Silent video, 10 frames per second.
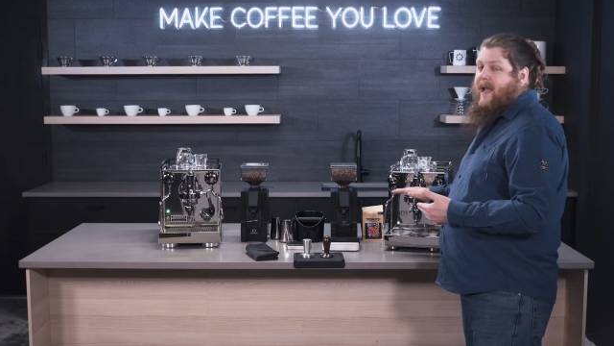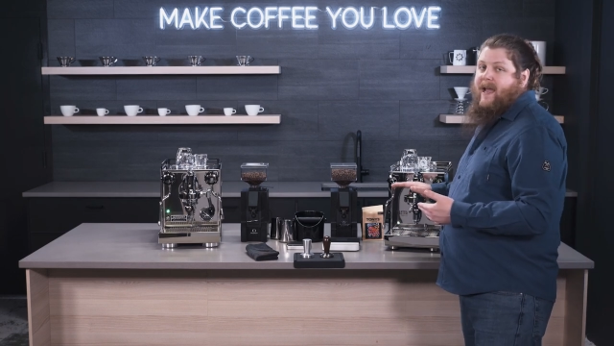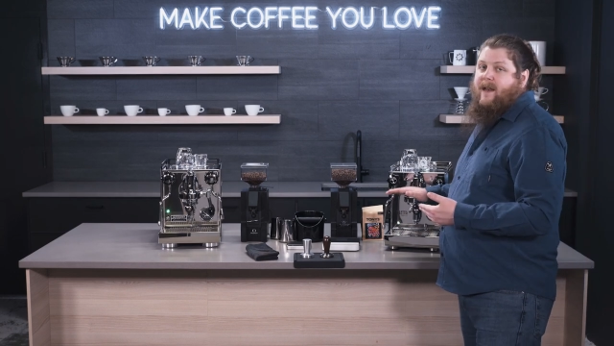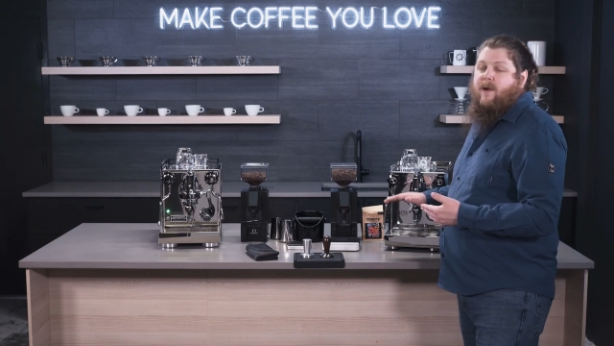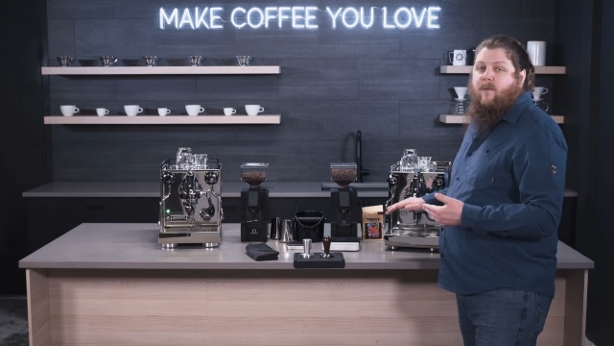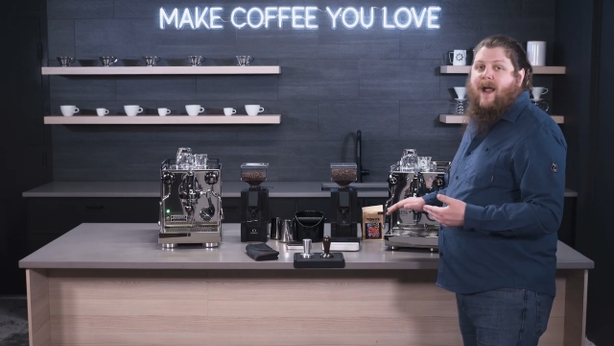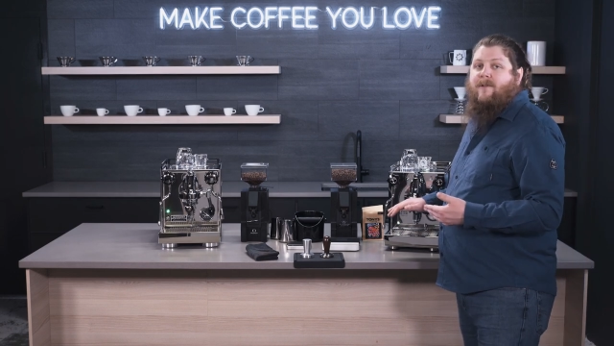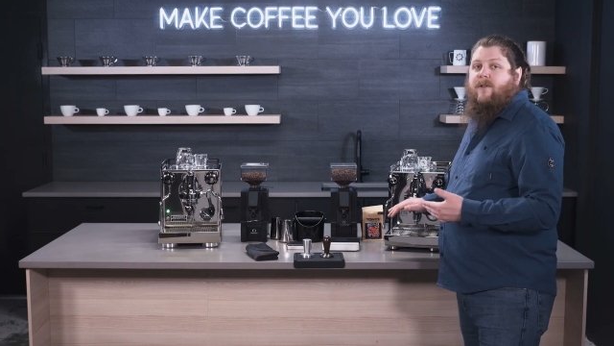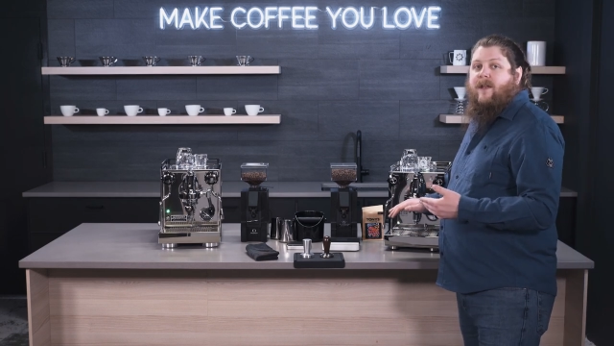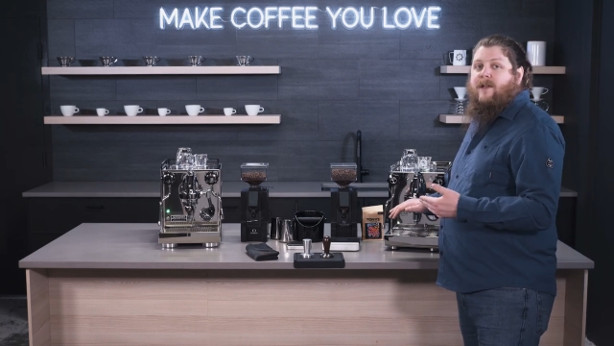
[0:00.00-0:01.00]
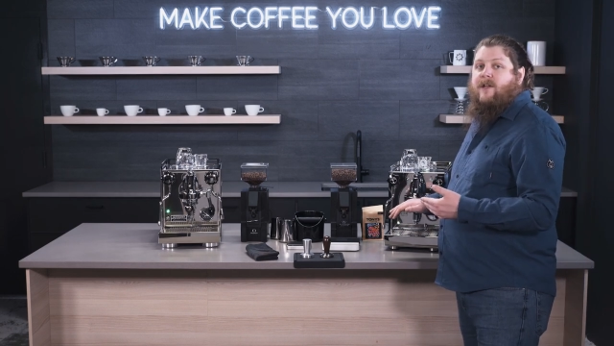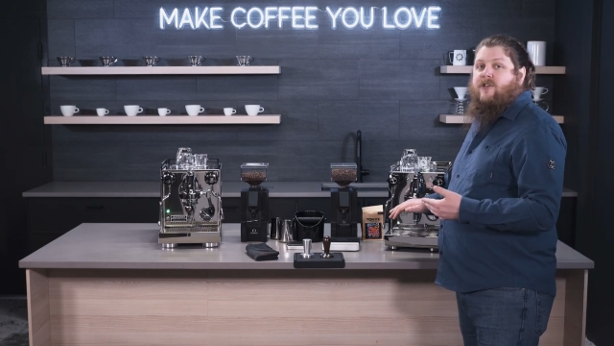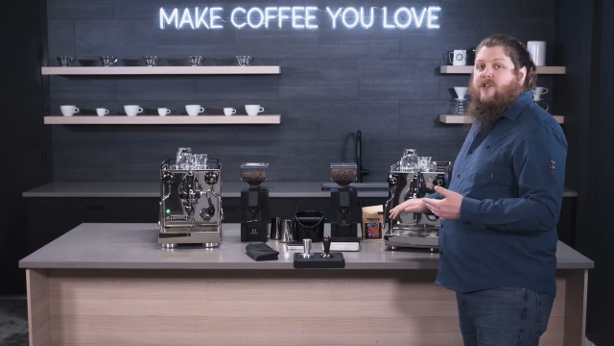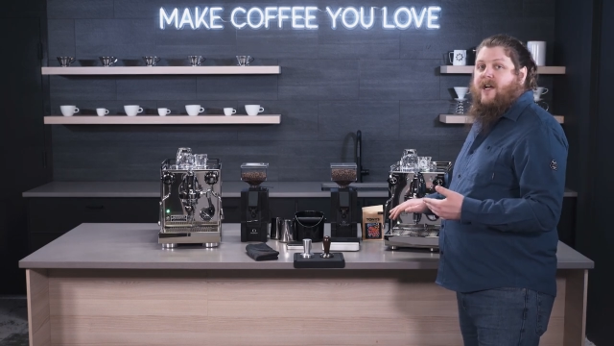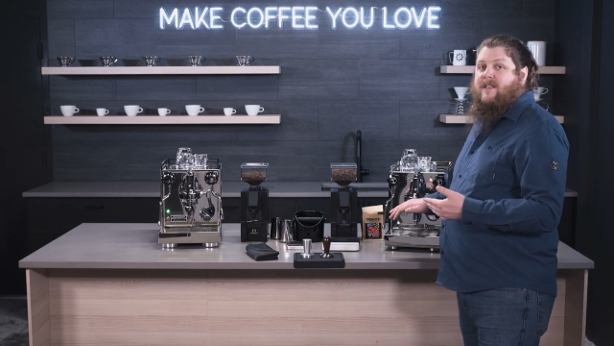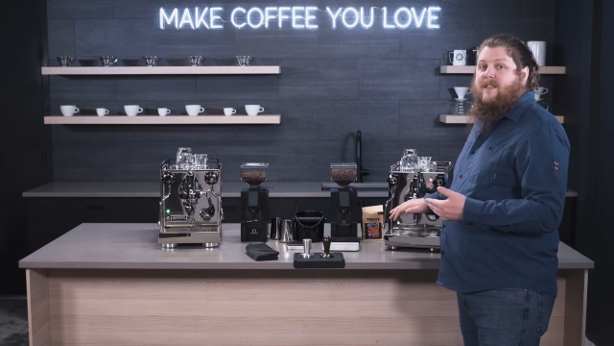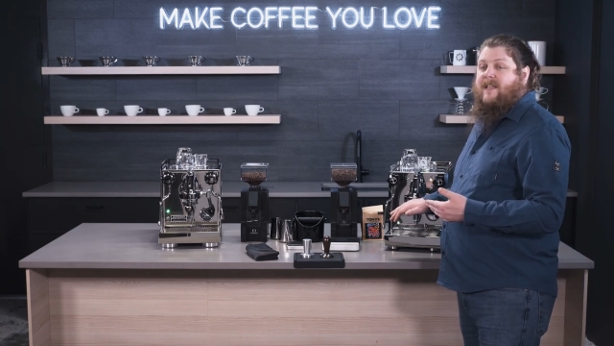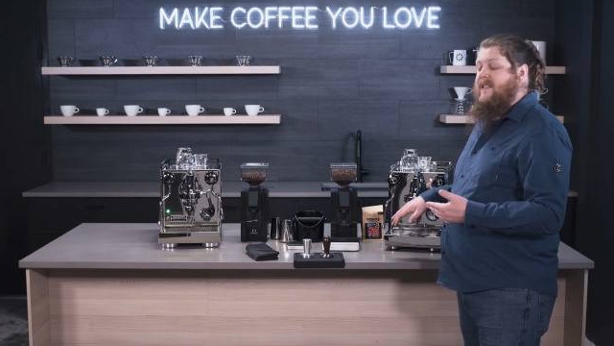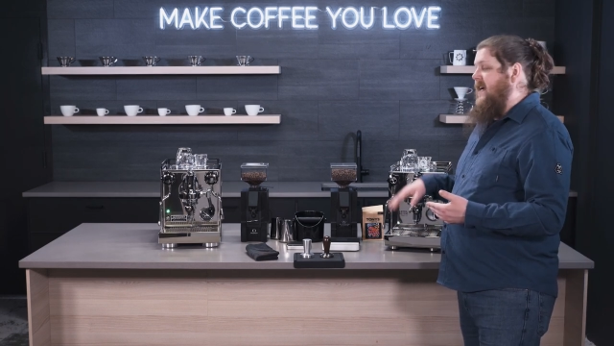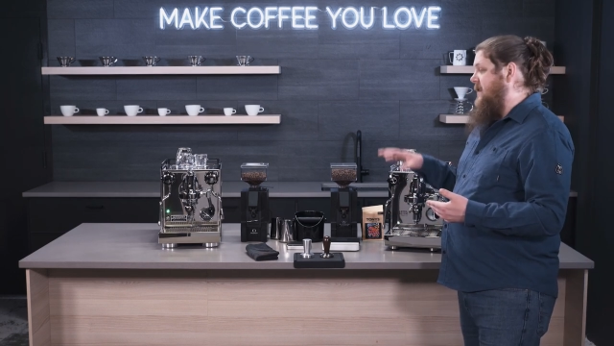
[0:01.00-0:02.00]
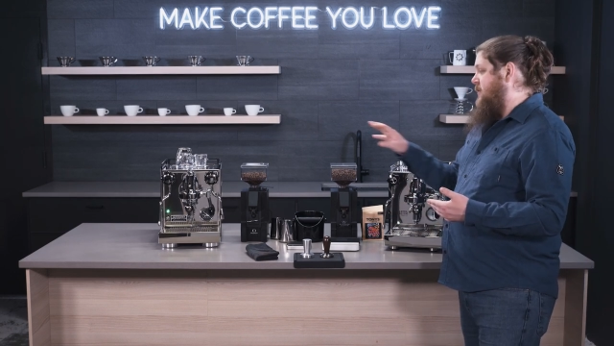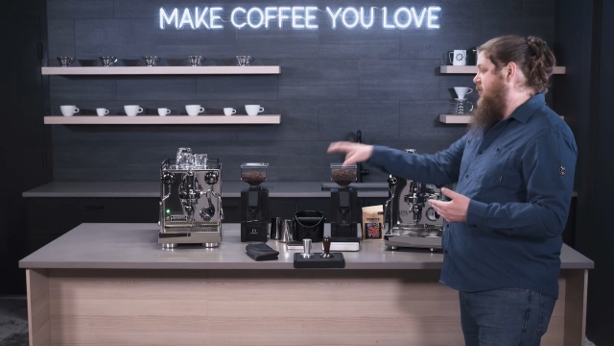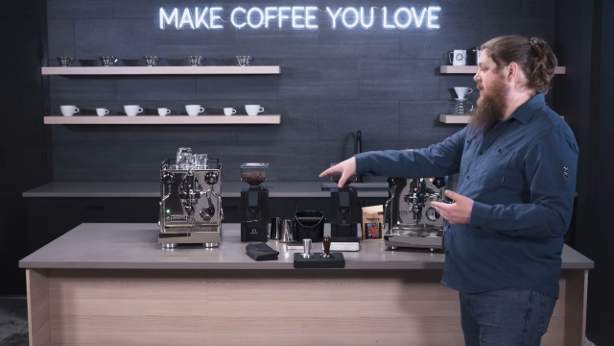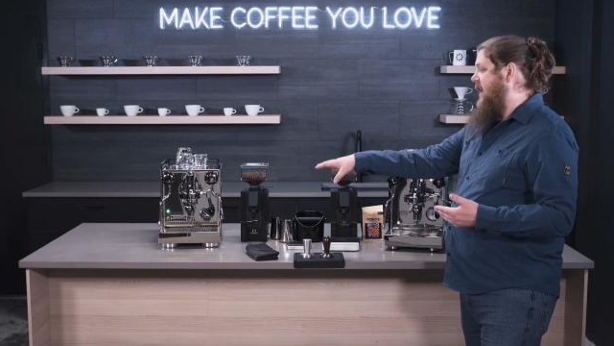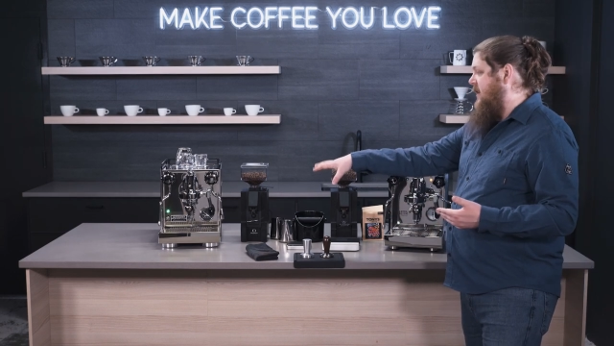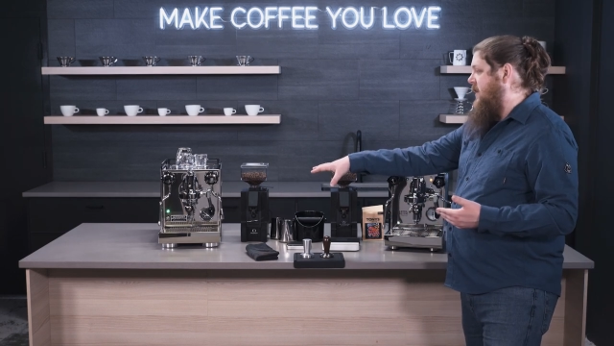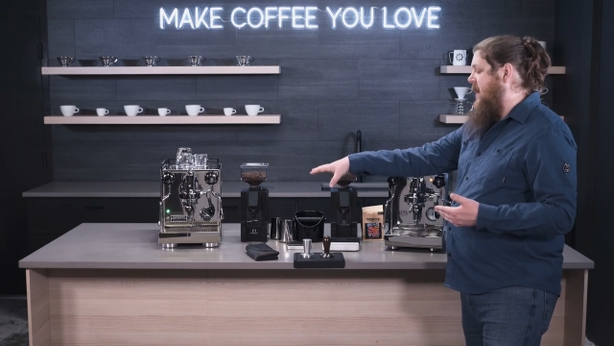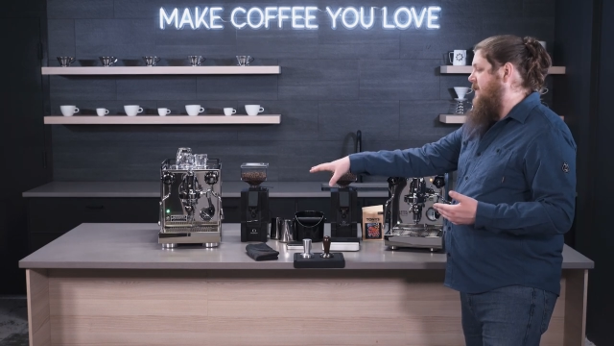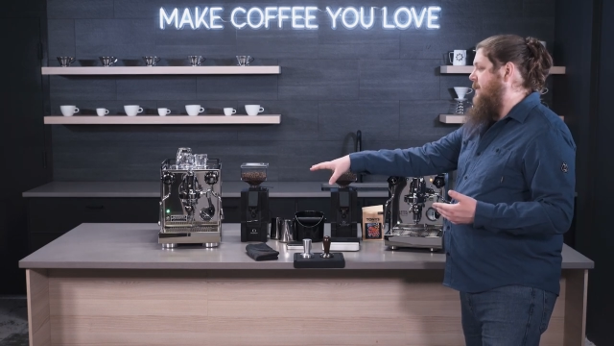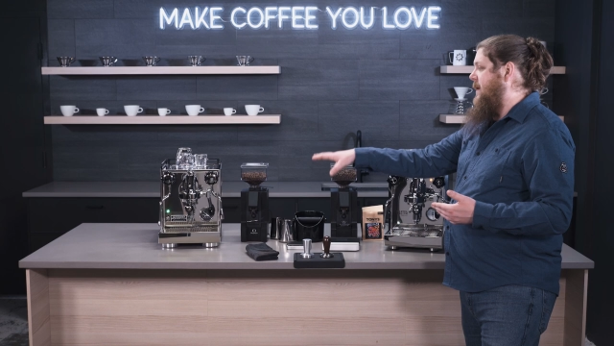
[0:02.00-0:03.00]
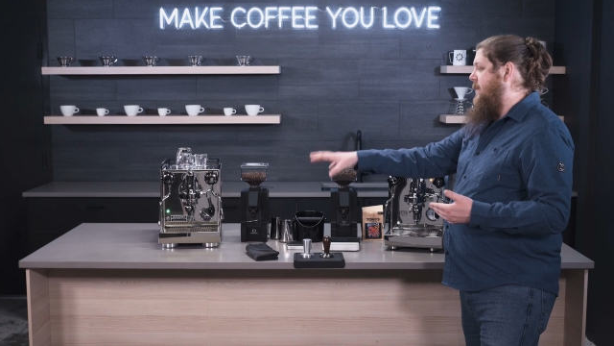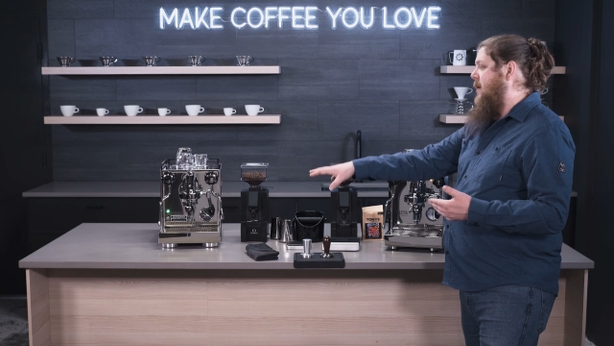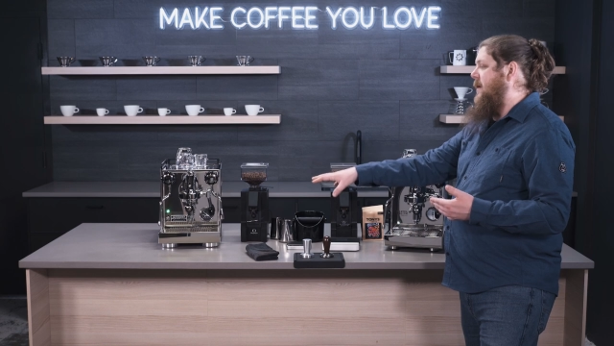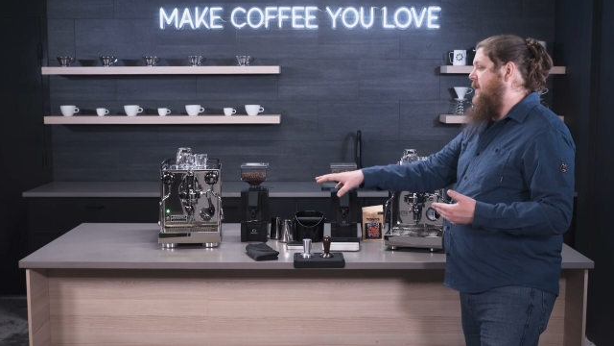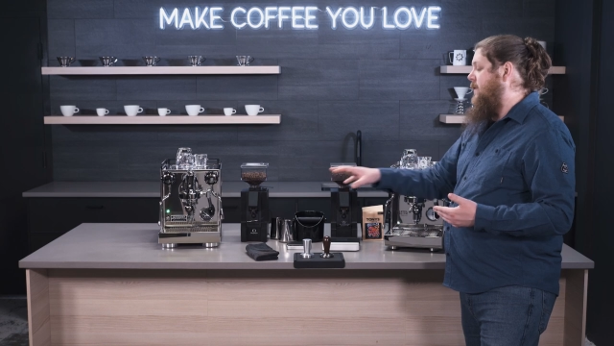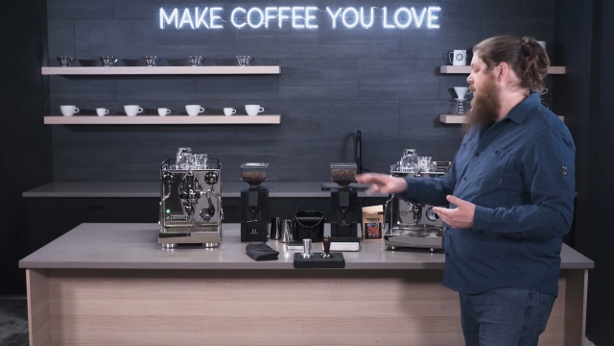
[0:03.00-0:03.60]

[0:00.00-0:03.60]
head rather than just inside the machine like you get from the Appartamento.